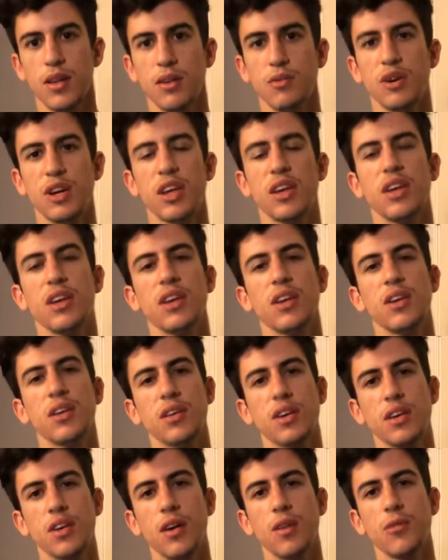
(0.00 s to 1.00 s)
When
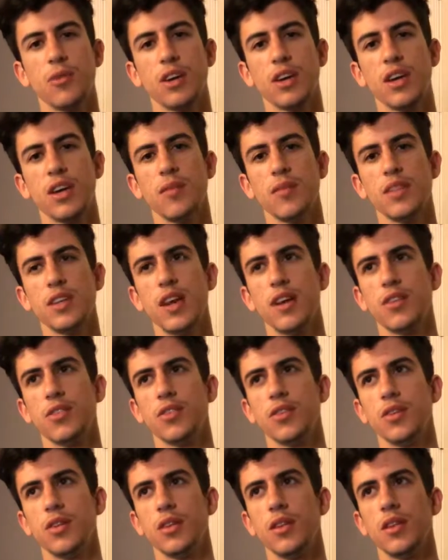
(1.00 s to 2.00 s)
it comes down
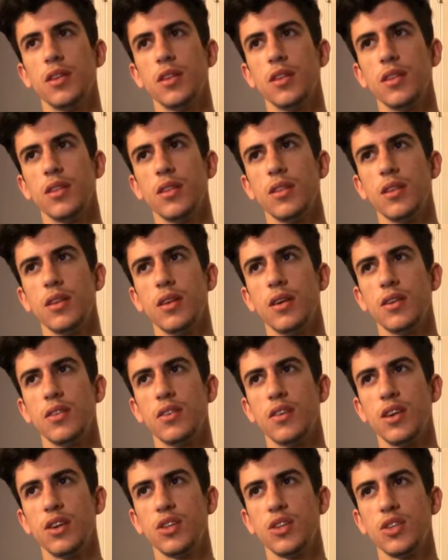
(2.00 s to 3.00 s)
to it,
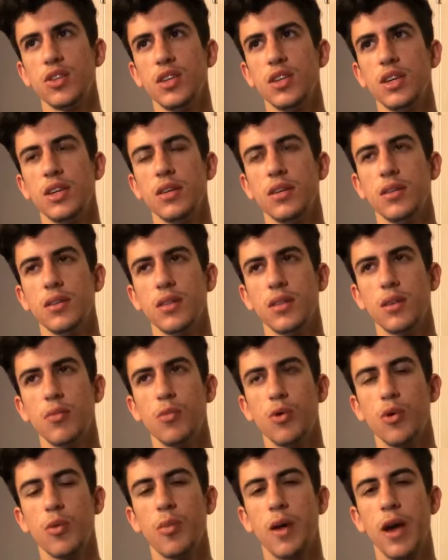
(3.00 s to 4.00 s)
essentially, the
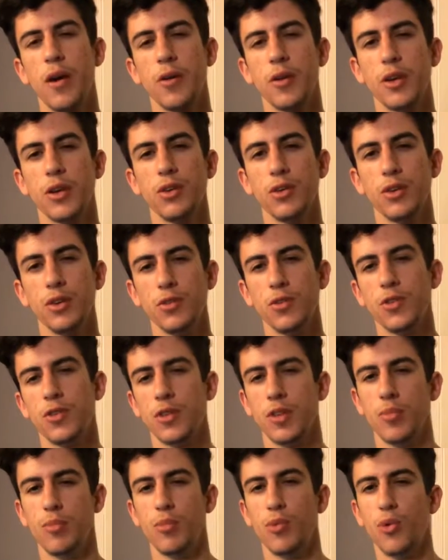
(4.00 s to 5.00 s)
more power you use,
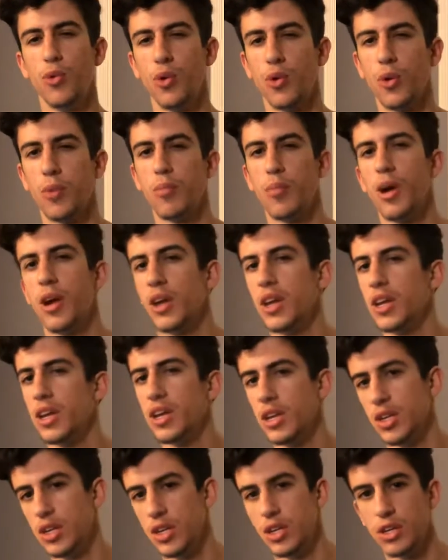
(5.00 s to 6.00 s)
the more
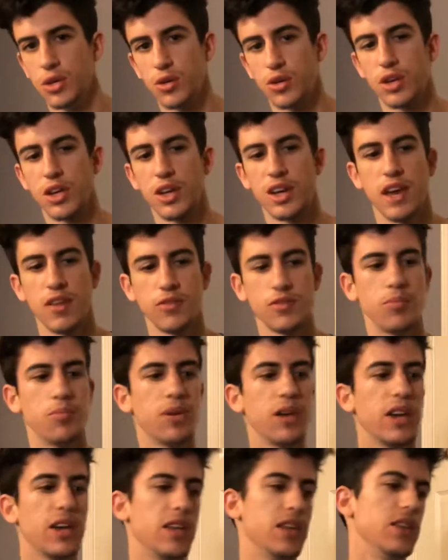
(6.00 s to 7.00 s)
money you're going to have to
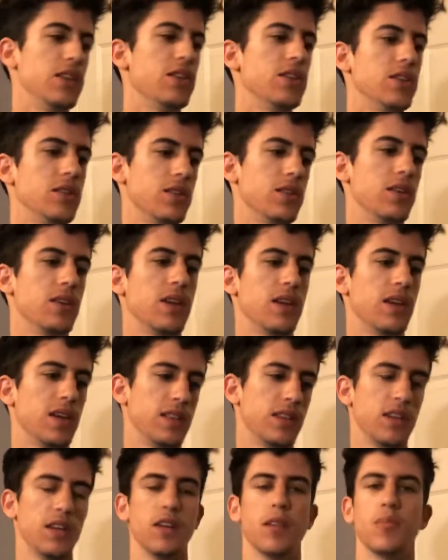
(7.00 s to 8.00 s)
pay
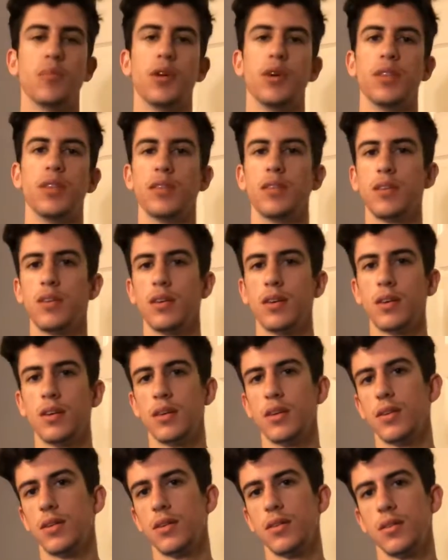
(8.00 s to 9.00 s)
at the end of the month,
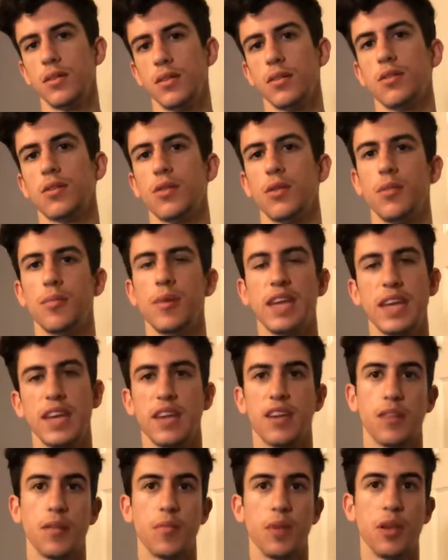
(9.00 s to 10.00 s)
or
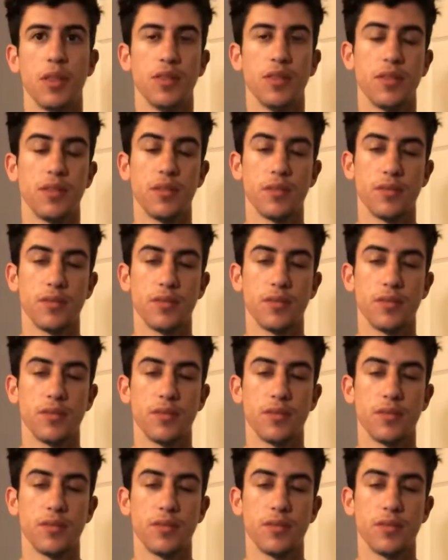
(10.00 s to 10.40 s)
beginning of the month.